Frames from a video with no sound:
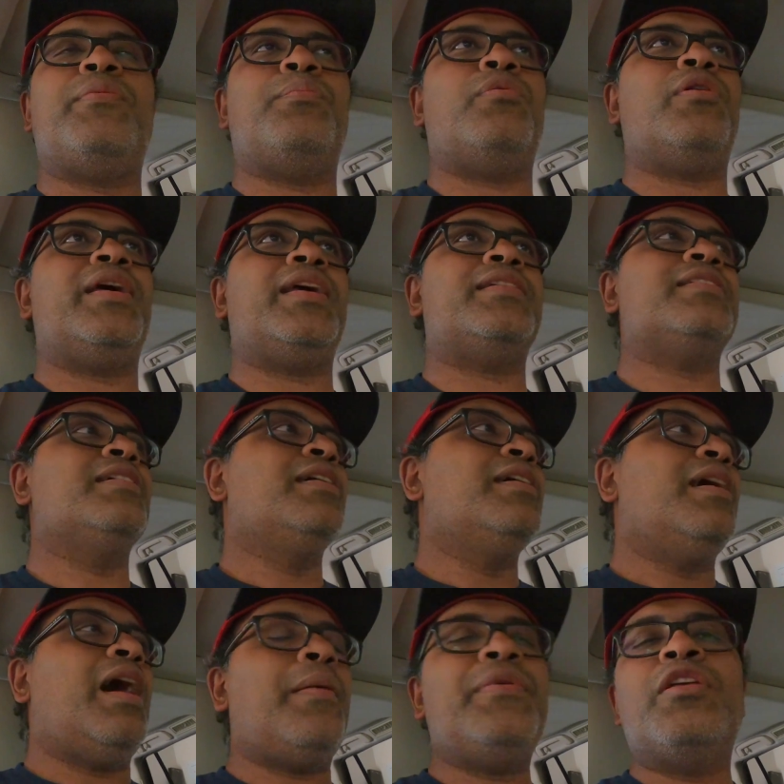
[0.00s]
it breaks?
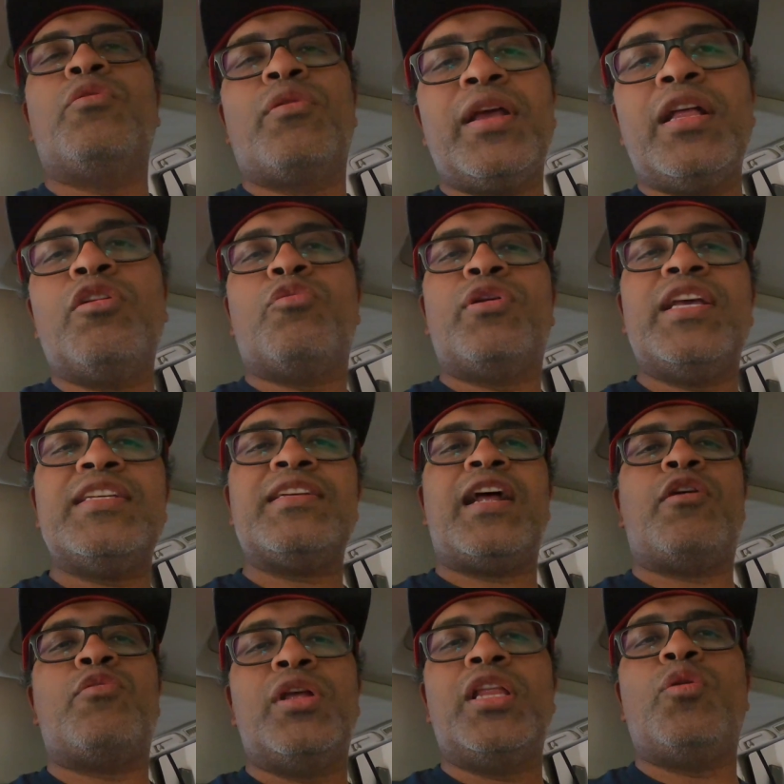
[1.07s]
I mean, the real reason I
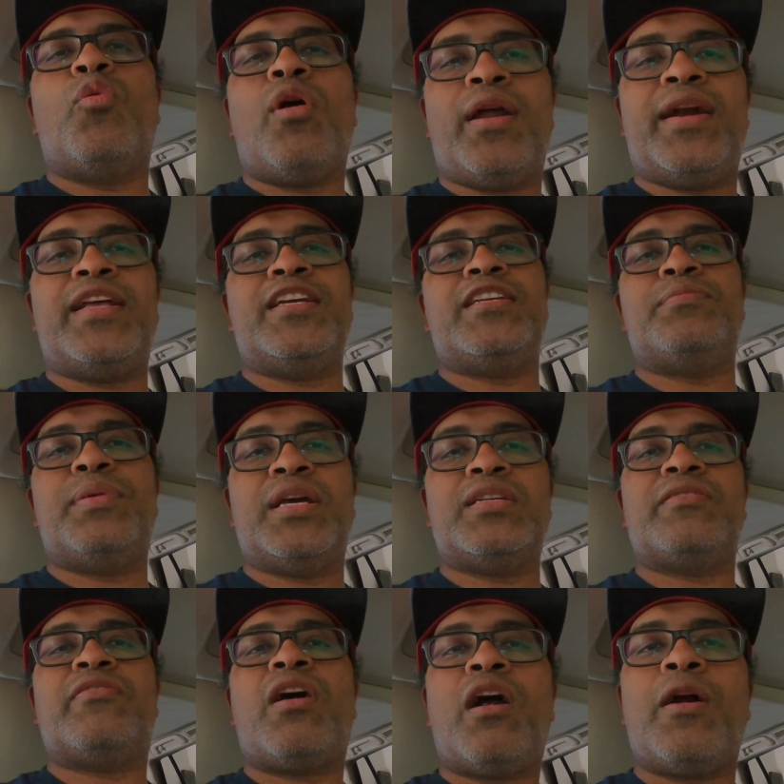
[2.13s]
really wanted it is
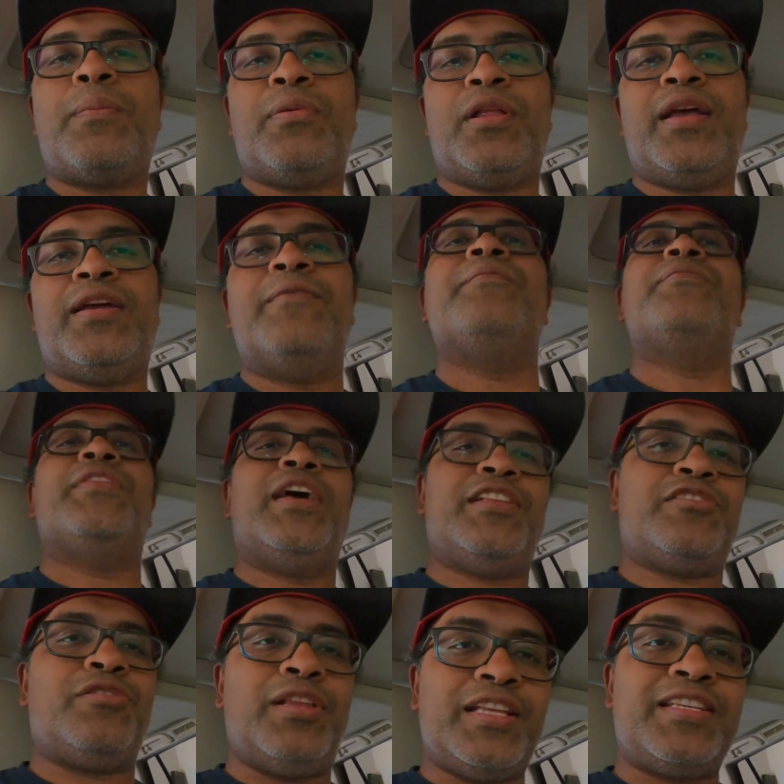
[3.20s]
because of CarPlay.
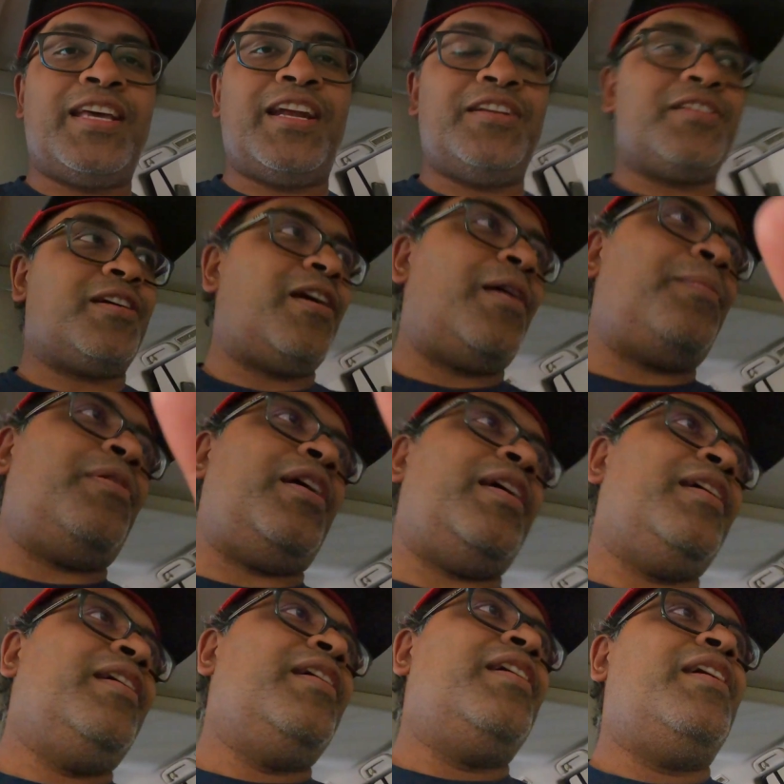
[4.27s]
And so let's get into CarPlay.
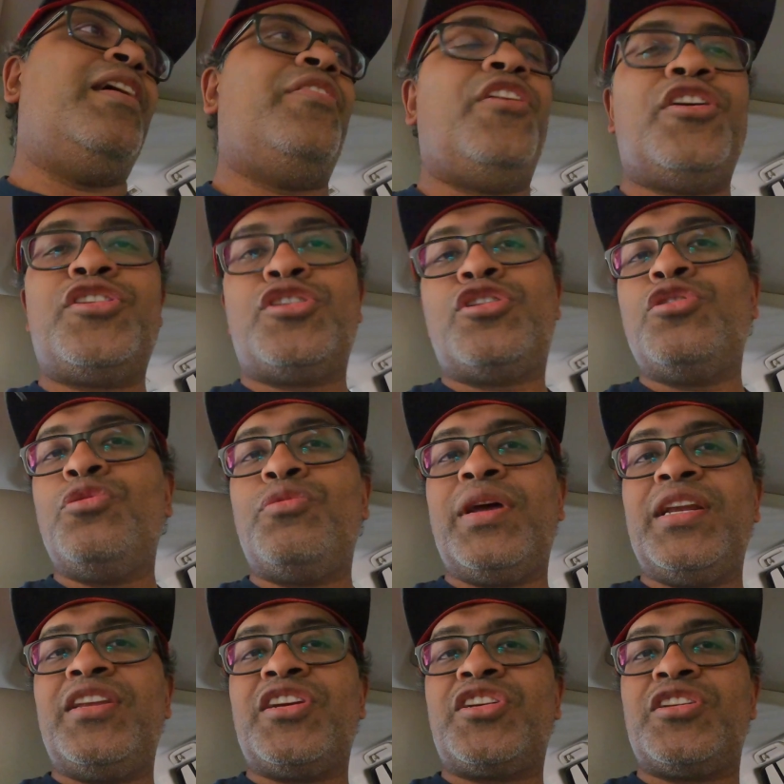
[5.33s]
There's two
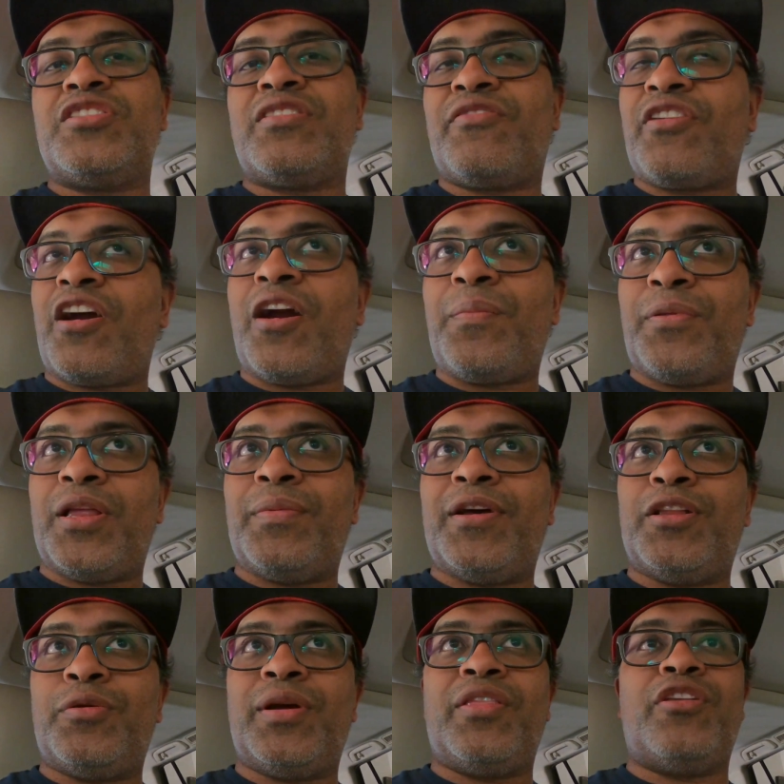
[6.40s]
renditions of CarPlay,
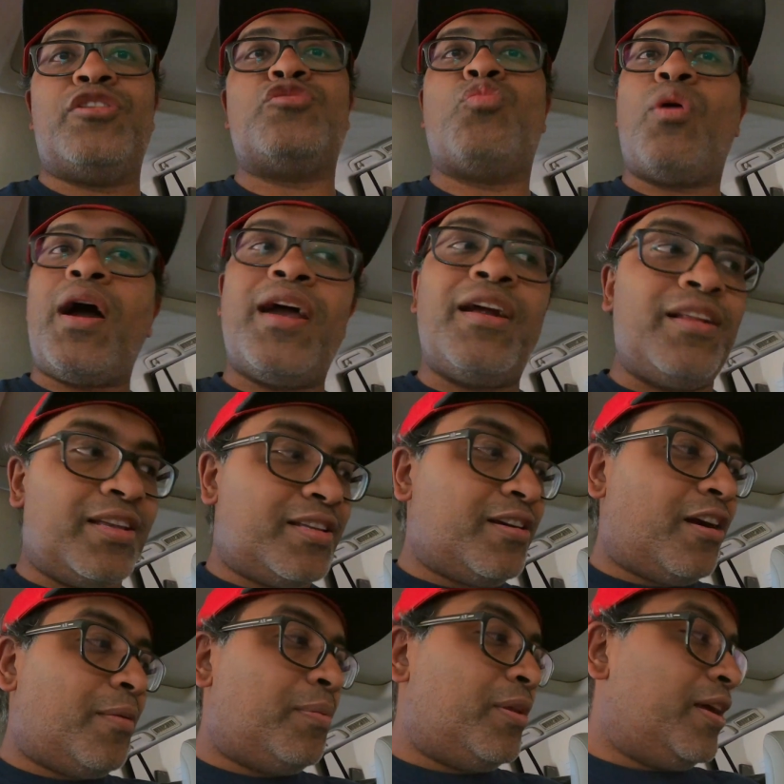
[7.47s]
by the way. There's wireless
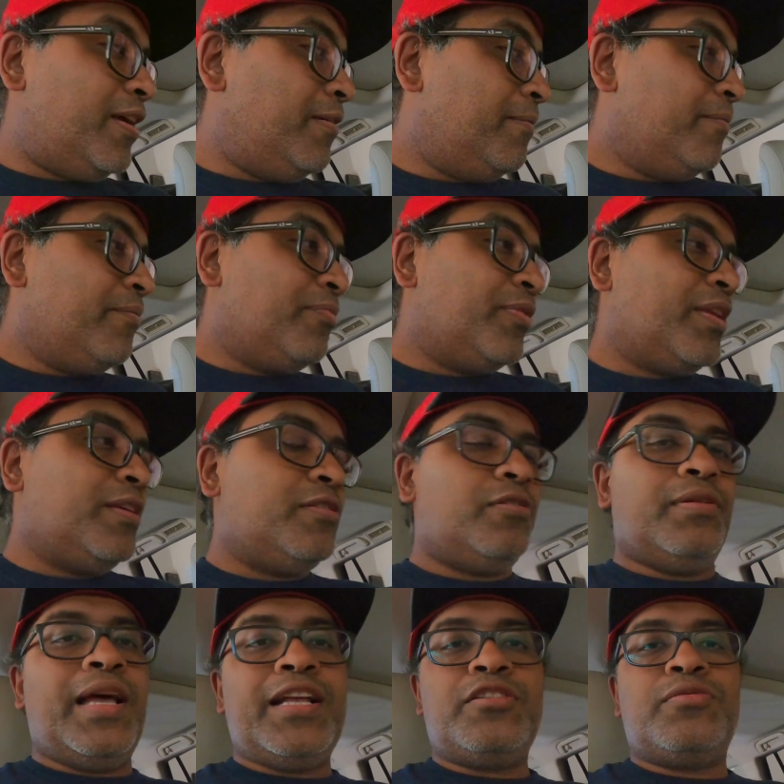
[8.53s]
CarPlay,
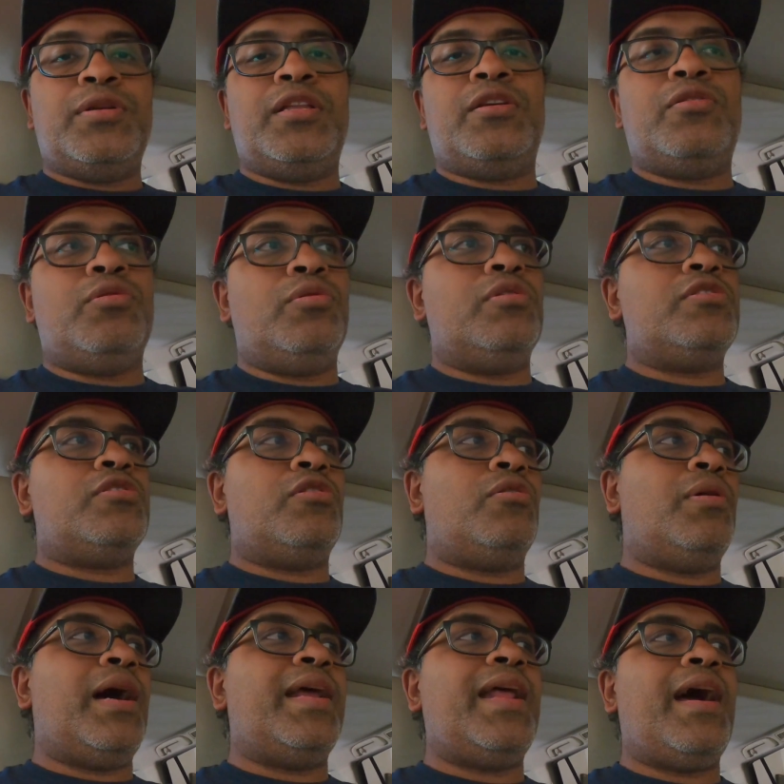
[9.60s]
so that's really cool.
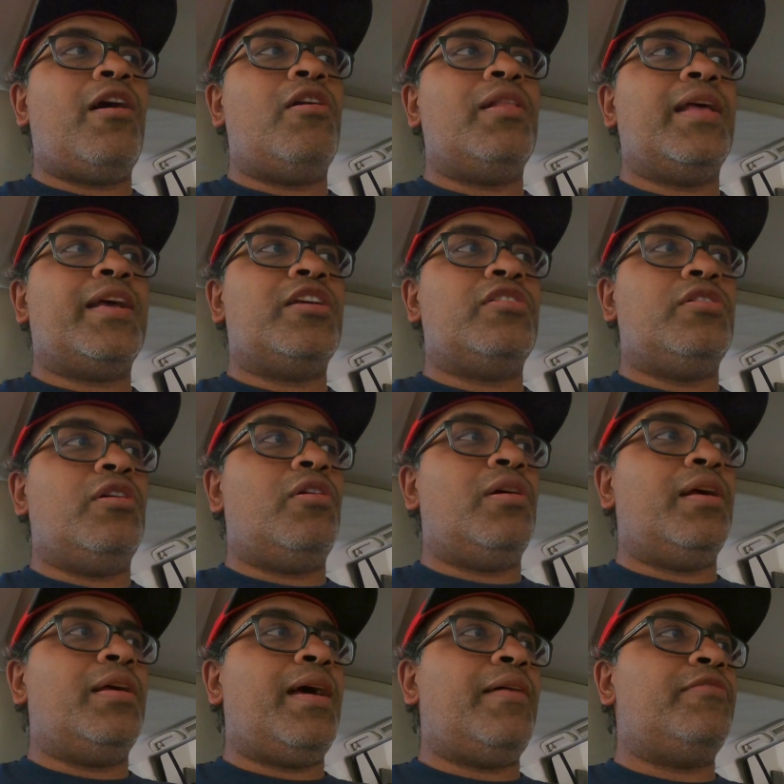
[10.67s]
So all I
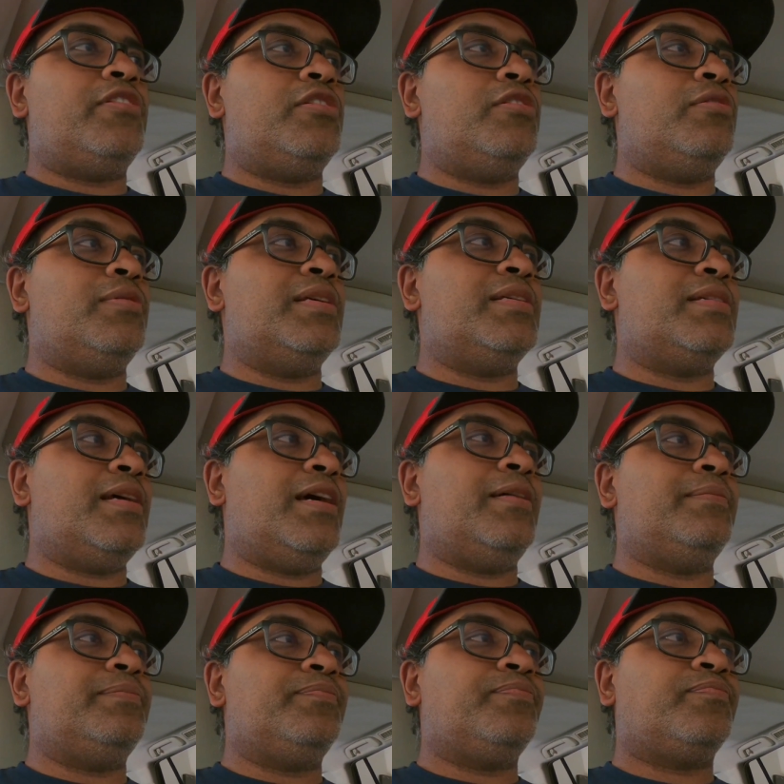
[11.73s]
have to do is
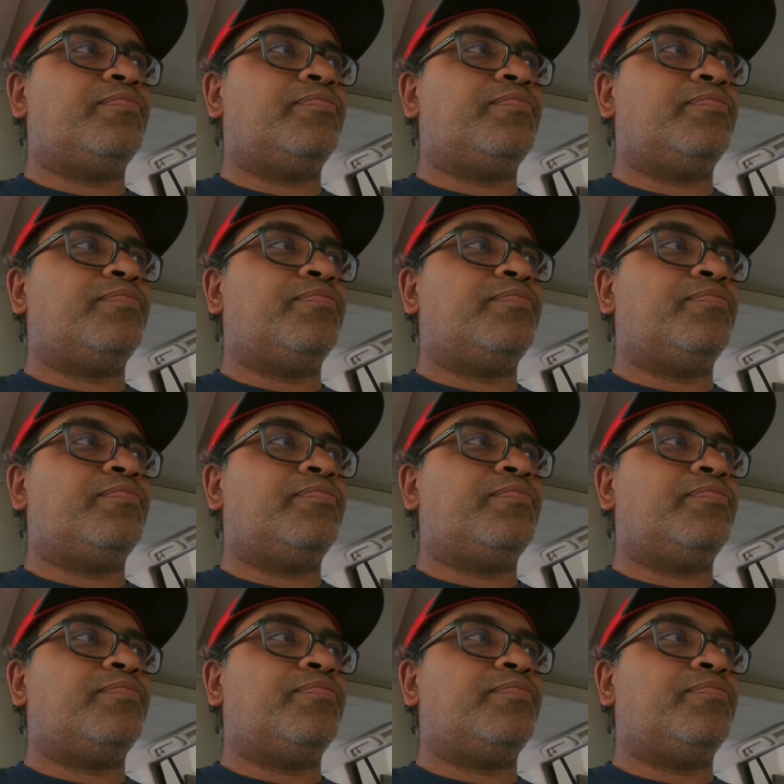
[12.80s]
turn